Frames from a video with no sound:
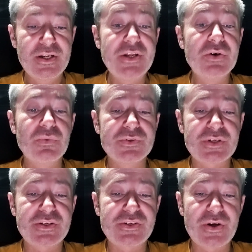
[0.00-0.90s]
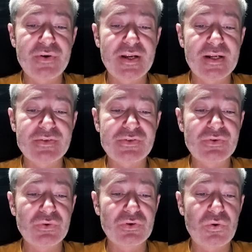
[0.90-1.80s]
Hill was a custodian at the
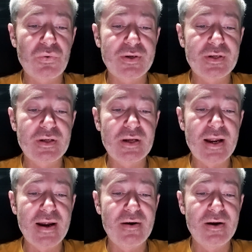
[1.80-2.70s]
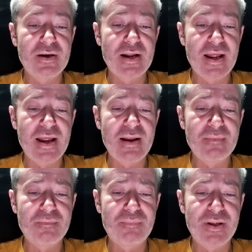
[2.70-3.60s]
school, according to Aaron,
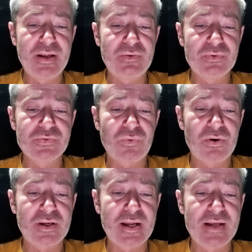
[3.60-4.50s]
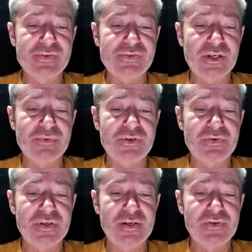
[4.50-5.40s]
and Peak was working as a
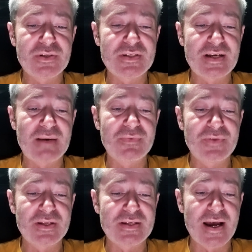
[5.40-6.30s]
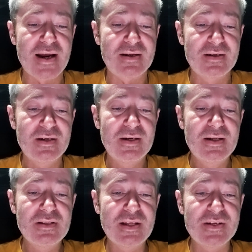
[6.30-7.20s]
substitute teacher at the time of the attack.
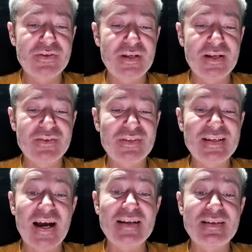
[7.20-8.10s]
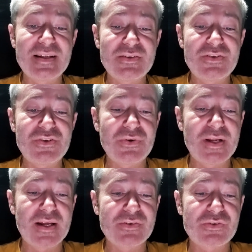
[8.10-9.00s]
The incident is the 19th
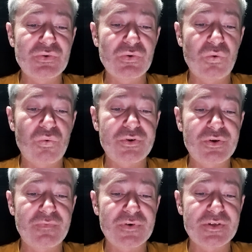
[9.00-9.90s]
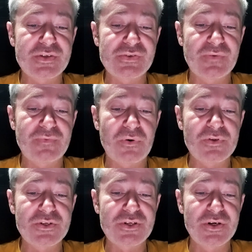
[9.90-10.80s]
shooting at a school or university so far
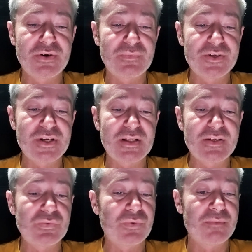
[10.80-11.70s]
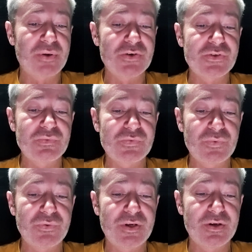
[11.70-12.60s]
this year in which at least one person was
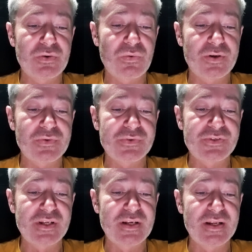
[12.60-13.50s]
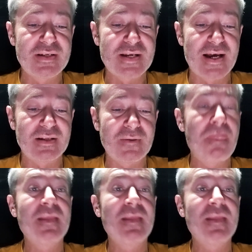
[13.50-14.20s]
wounded, according to a CNN tally.